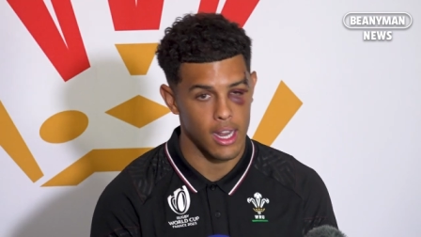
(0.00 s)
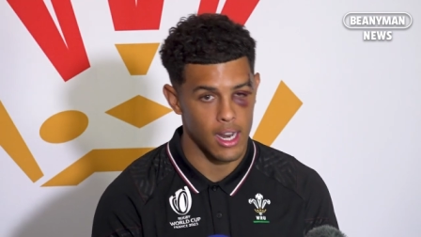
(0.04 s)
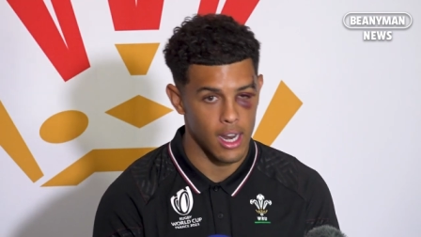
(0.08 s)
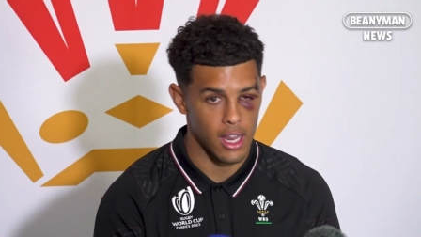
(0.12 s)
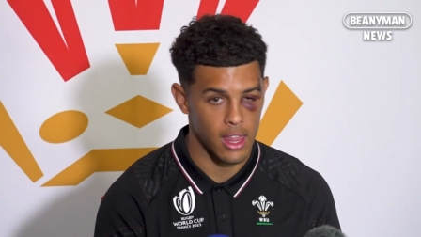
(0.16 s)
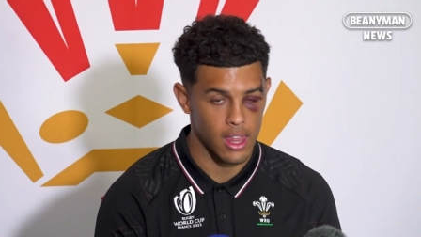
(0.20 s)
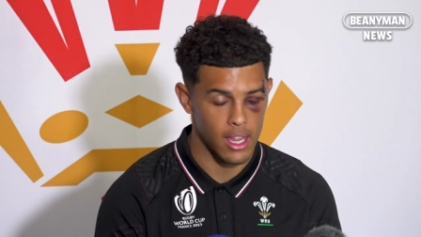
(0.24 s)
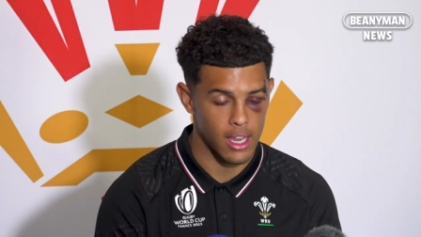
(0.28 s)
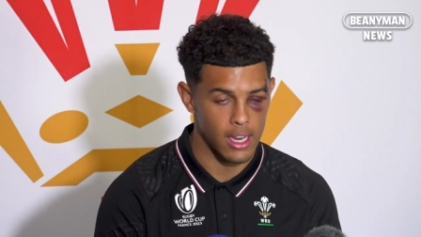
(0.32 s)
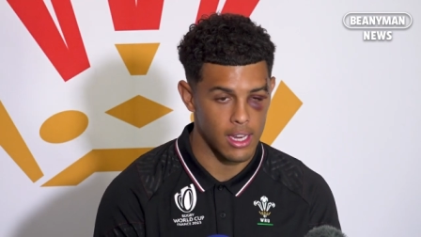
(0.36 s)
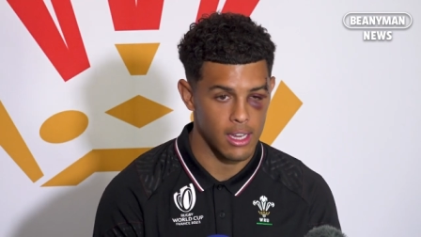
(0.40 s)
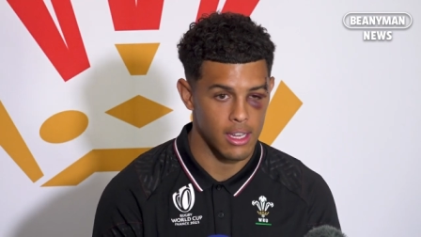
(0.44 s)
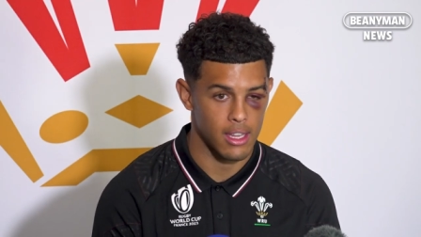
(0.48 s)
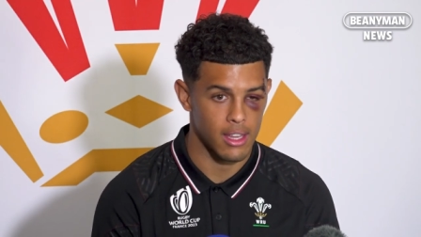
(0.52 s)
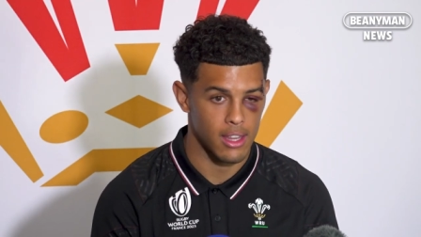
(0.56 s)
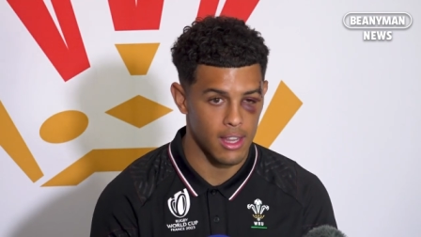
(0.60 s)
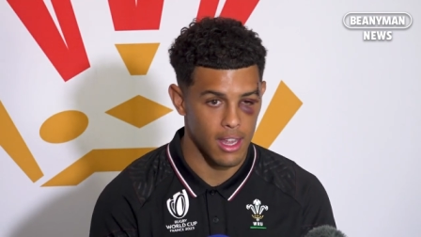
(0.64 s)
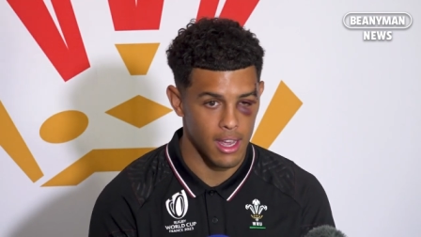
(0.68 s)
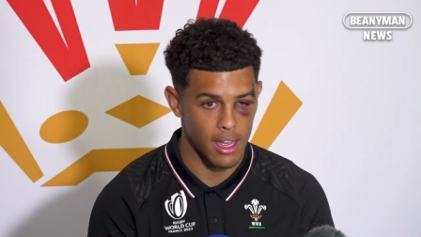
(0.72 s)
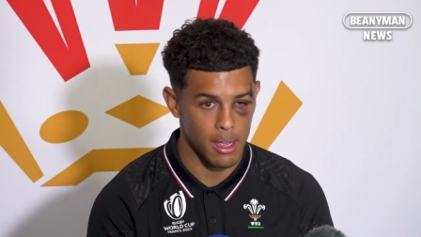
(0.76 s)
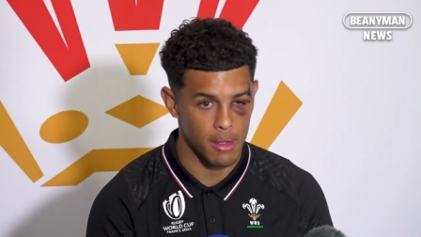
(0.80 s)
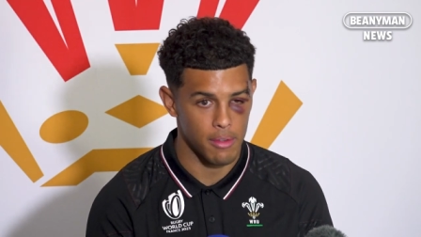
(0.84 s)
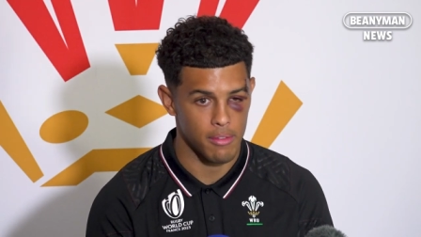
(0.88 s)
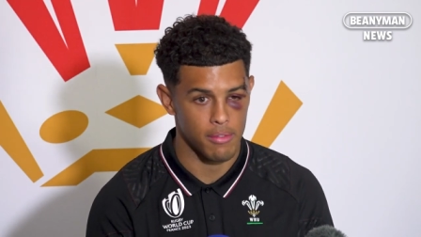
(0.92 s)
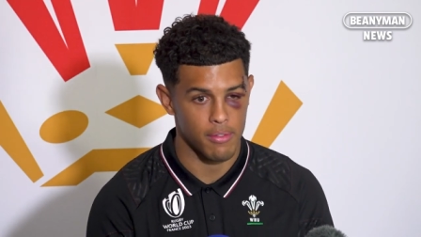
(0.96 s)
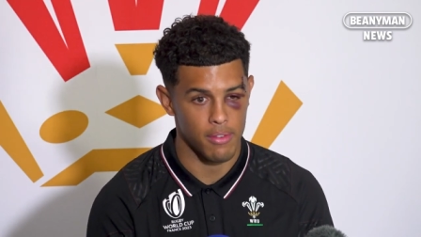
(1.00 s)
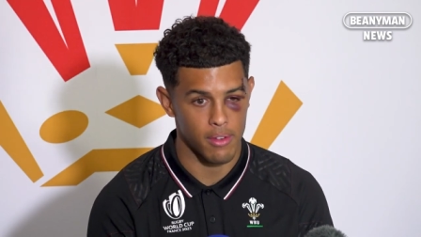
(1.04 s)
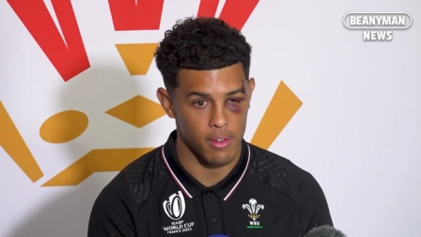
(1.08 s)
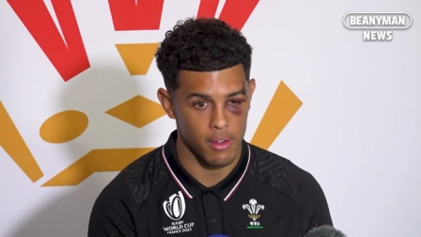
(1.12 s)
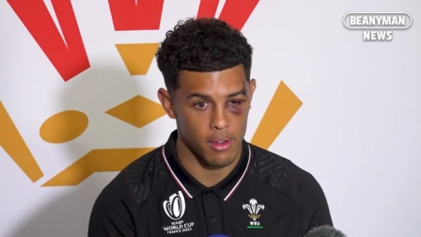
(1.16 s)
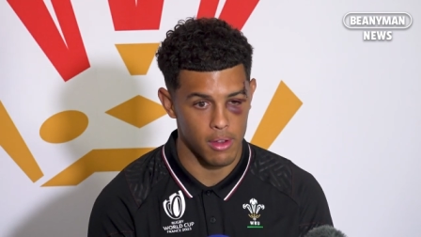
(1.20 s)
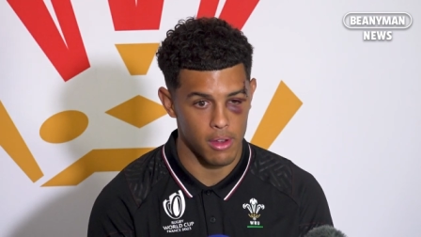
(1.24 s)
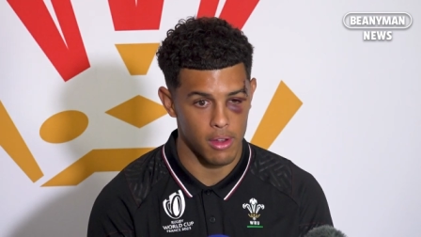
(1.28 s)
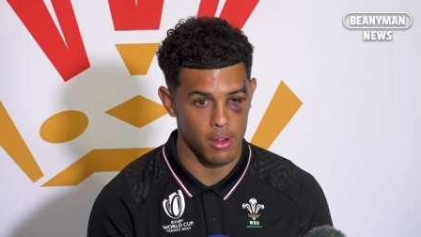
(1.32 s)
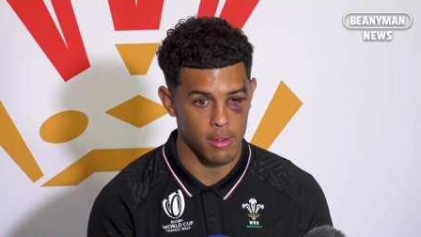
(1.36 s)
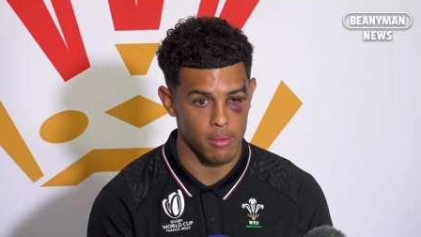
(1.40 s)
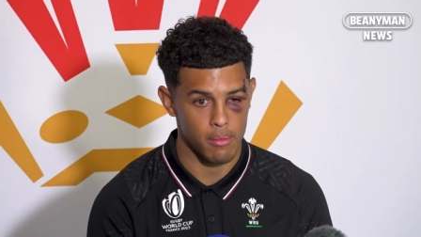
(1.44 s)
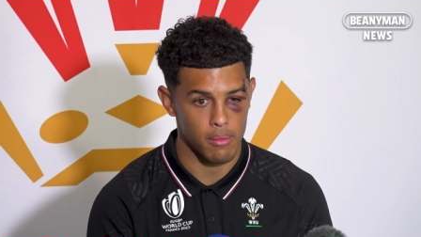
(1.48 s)
I think that
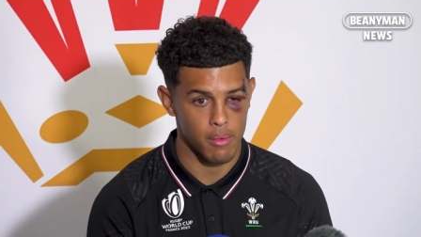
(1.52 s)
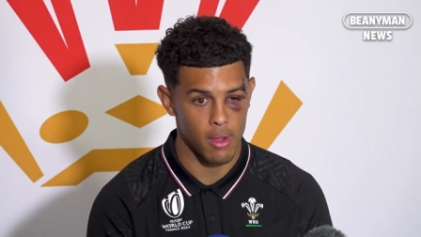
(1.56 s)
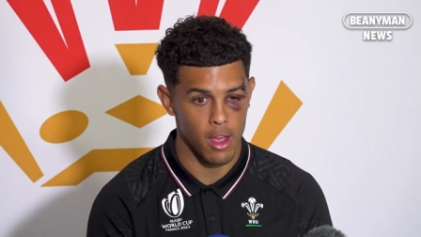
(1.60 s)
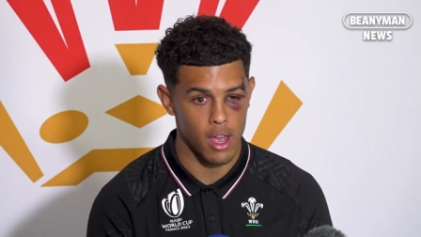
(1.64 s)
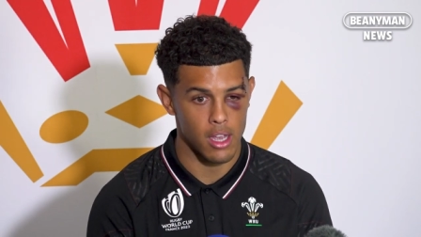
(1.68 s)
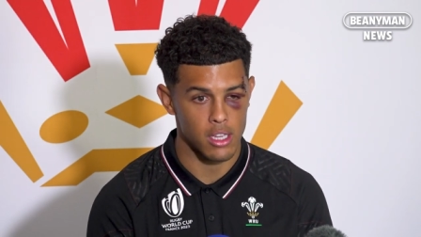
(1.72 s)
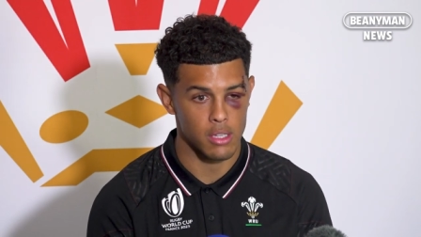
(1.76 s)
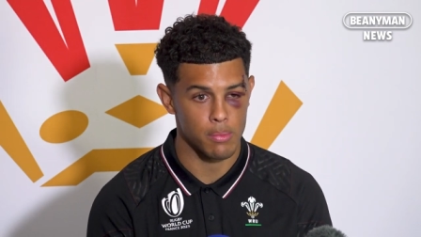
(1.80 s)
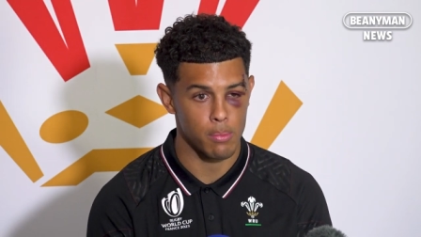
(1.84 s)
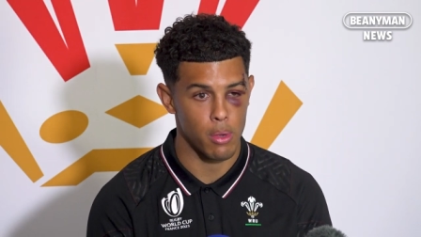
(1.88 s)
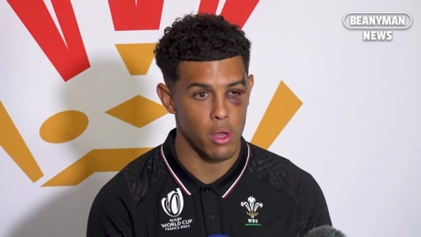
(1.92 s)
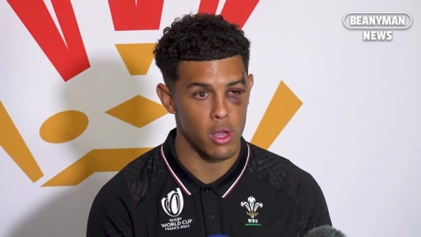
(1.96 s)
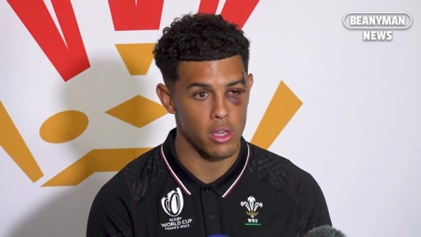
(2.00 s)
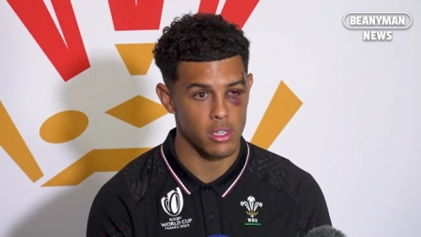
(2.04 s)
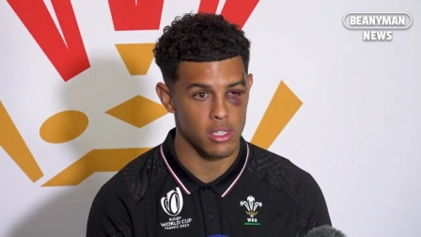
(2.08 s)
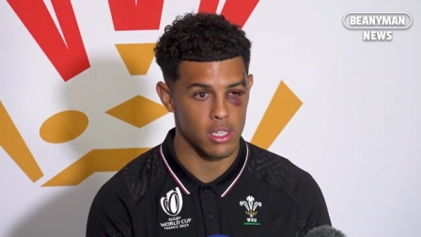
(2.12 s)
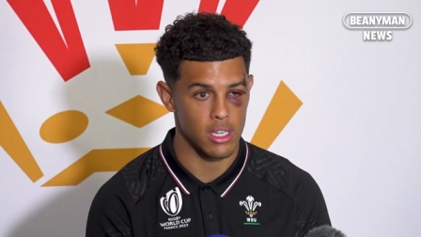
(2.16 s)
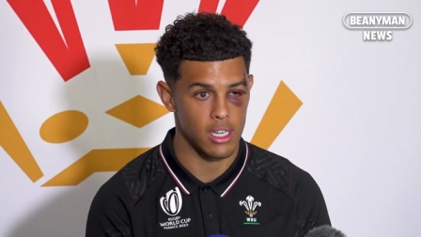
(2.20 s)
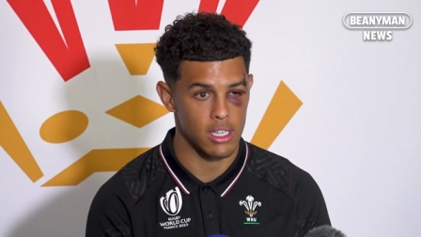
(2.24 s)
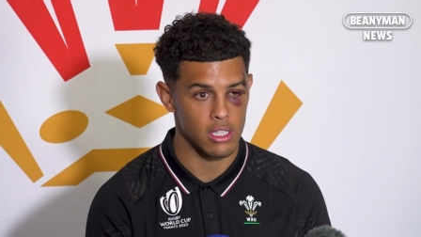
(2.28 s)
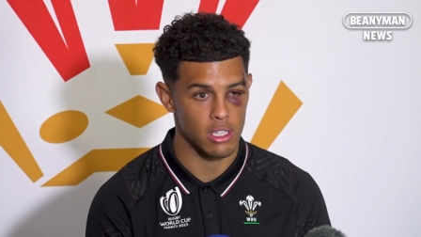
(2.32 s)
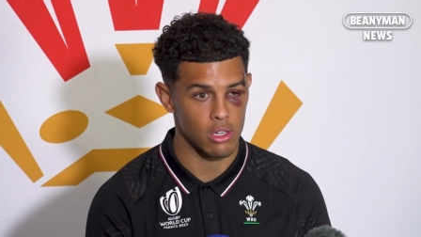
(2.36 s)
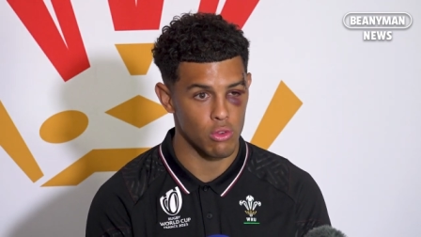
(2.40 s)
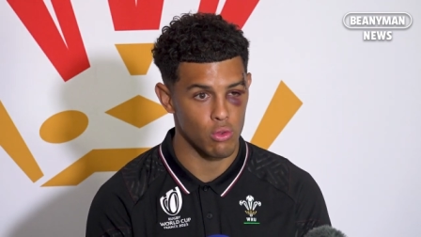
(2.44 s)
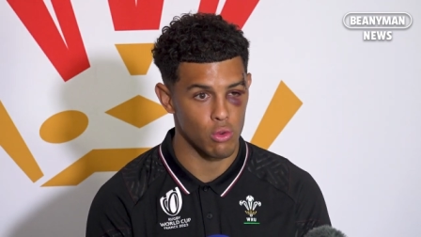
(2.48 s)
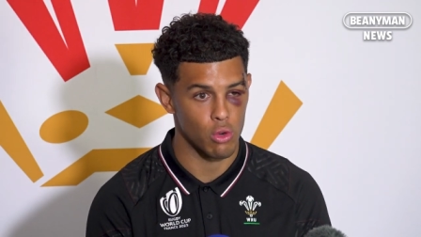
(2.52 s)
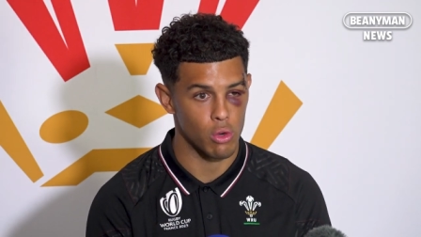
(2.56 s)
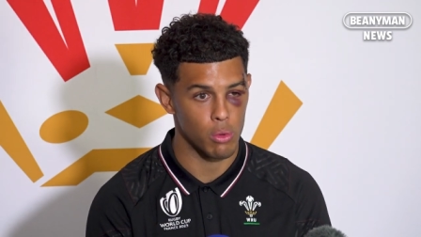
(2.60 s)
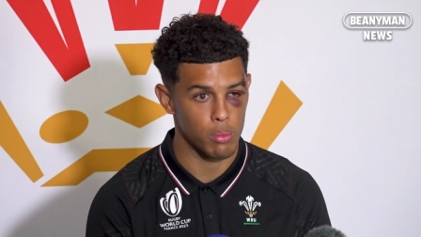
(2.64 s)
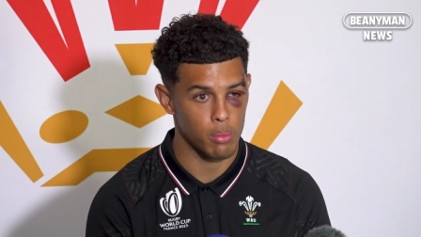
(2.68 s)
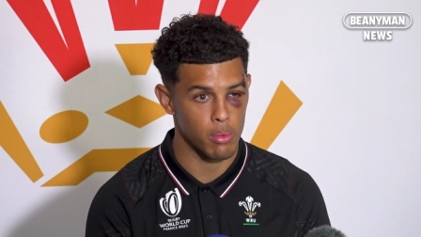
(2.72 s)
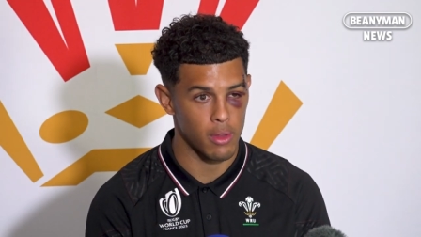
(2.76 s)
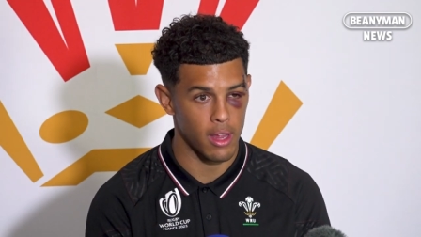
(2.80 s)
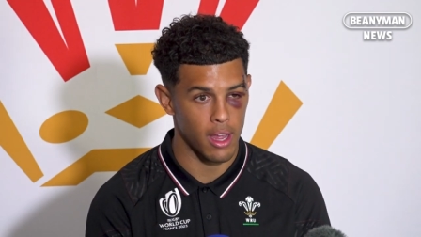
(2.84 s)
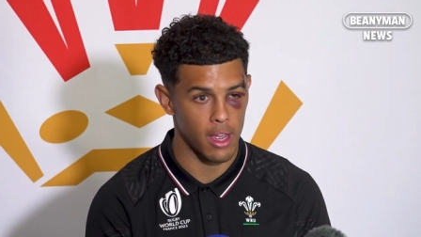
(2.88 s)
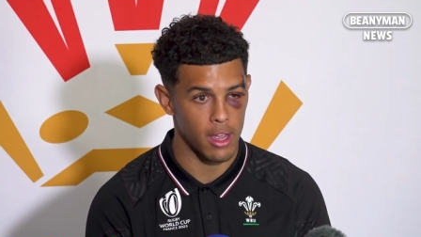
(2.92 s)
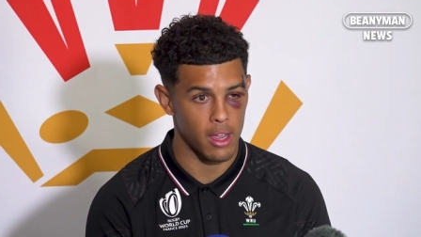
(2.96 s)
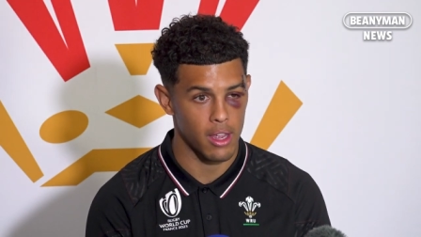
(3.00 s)
for us personally as a
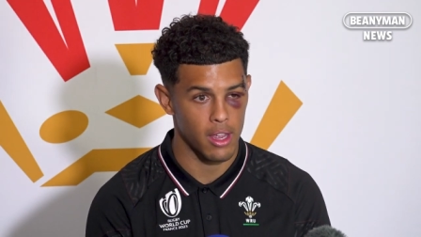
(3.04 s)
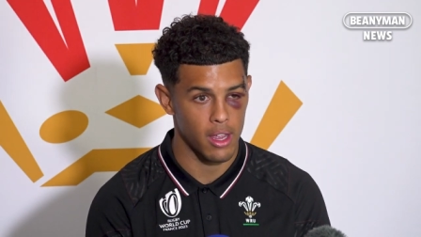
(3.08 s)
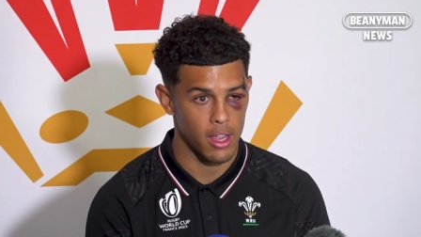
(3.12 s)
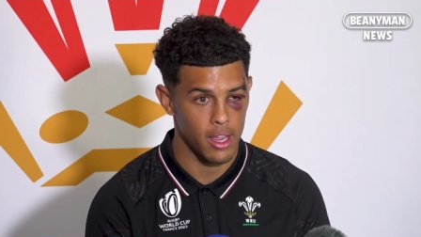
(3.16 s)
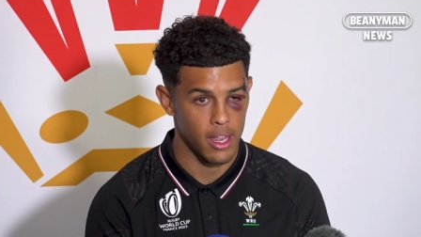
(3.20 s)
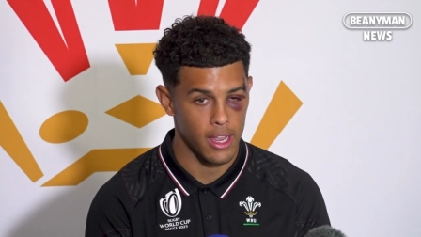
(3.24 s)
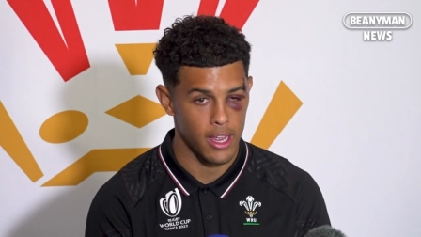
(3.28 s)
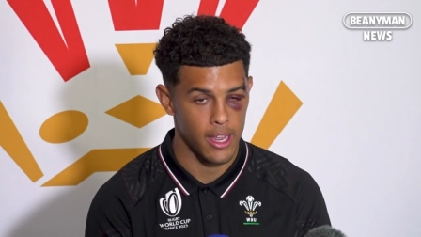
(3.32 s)
group, that